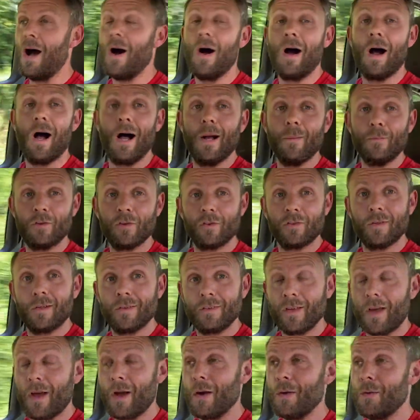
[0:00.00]
I've just got
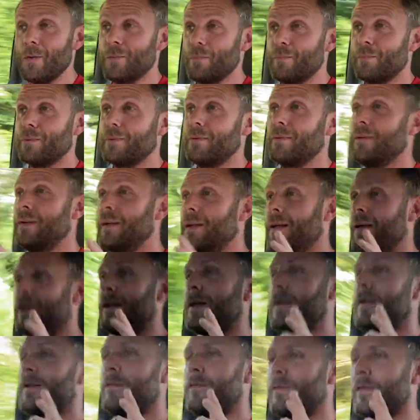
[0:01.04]
to hope
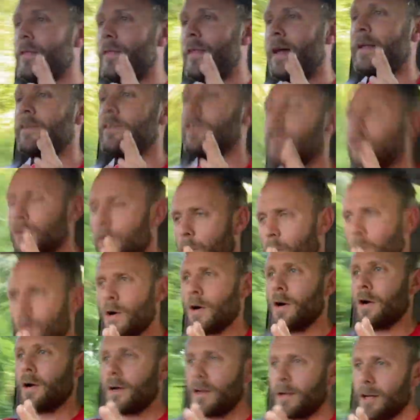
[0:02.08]
that that is a
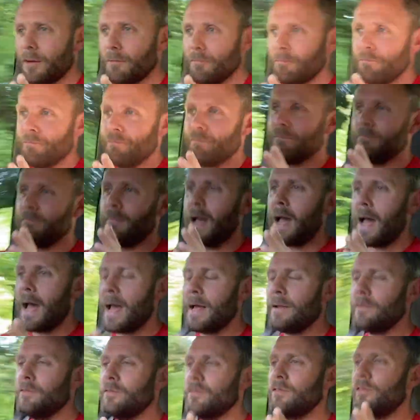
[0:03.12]
quirk,
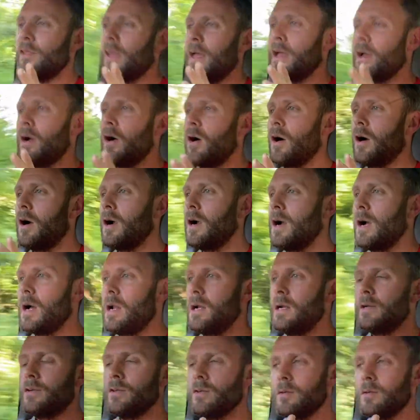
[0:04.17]
and they are a little